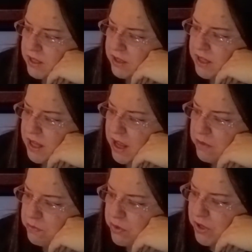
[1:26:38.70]
The
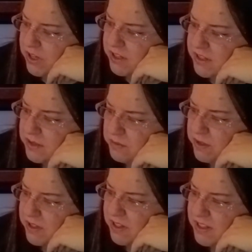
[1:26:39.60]
Empress,
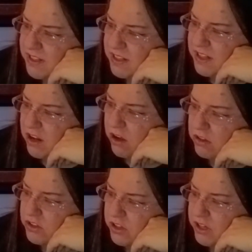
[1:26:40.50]
but this is the
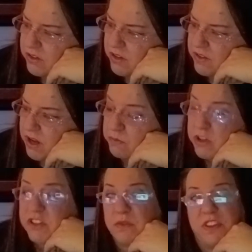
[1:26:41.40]
alternate of the
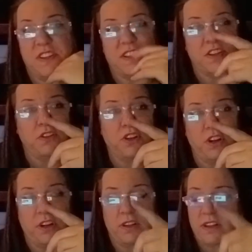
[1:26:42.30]
Empress, which is still
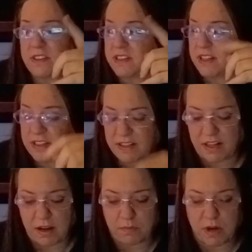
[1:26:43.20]
good because it is in
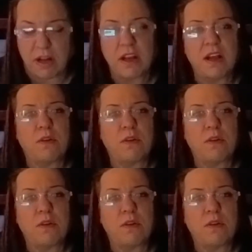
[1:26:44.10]
the upright.